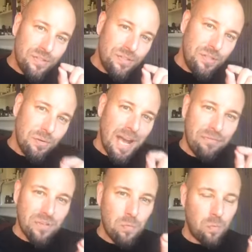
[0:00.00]
You have
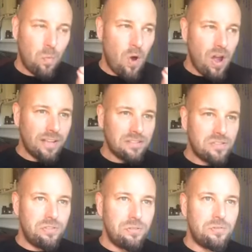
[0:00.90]
to want
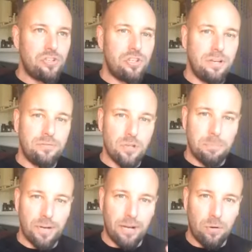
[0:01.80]
to shift your
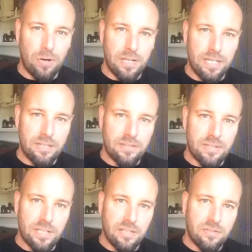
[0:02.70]
priorities
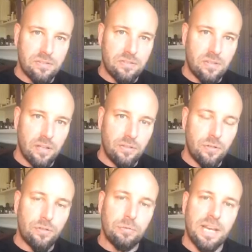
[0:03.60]
in a new
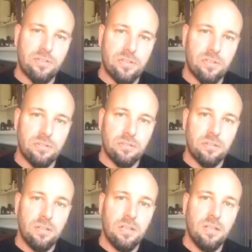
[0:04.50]
direction.
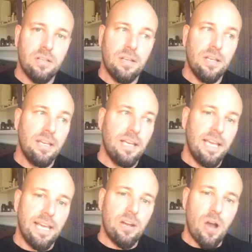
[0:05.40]

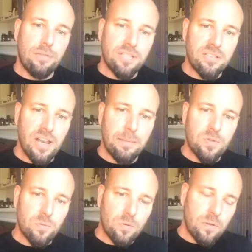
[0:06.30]
And
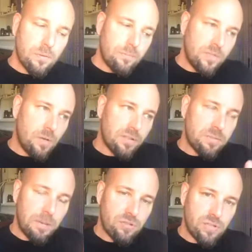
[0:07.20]
oftentimes,
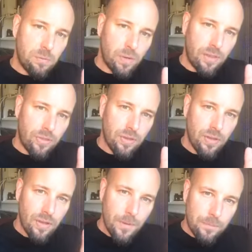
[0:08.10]
especially with
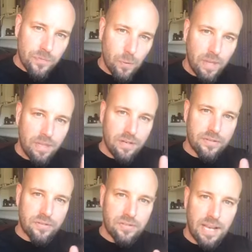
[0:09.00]
the way that our
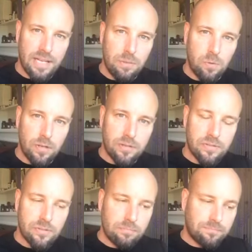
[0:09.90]
society works,